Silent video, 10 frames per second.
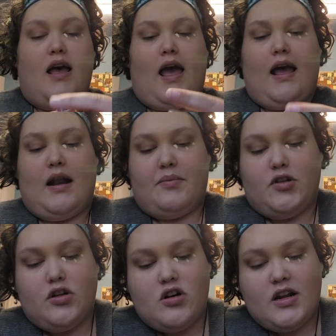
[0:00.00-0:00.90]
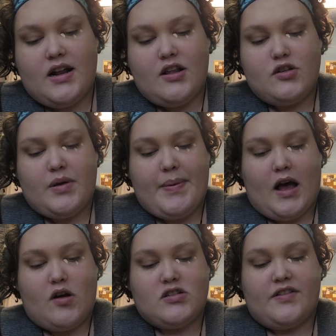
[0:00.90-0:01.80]
and I'm learning how to use my
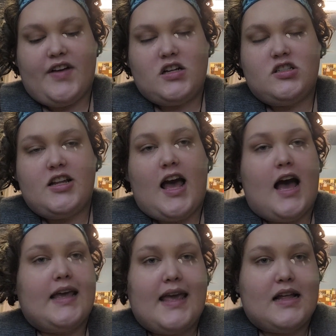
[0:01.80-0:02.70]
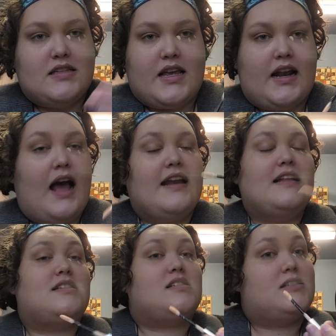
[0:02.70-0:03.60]
powers, and eventually I can't take it. I
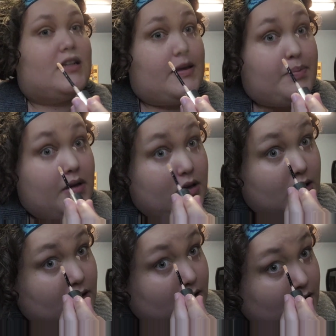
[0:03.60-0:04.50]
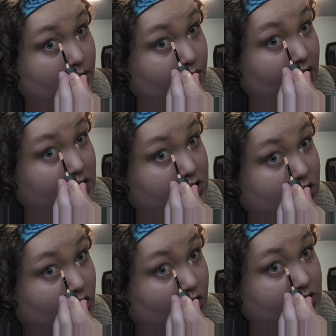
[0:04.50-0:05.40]
need to sleep.
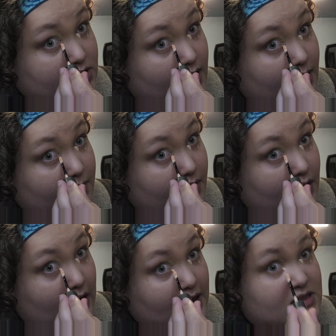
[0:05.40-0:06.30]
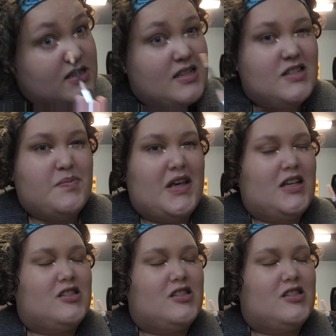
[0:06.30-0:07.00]
Which, girl, same. I guess this is me,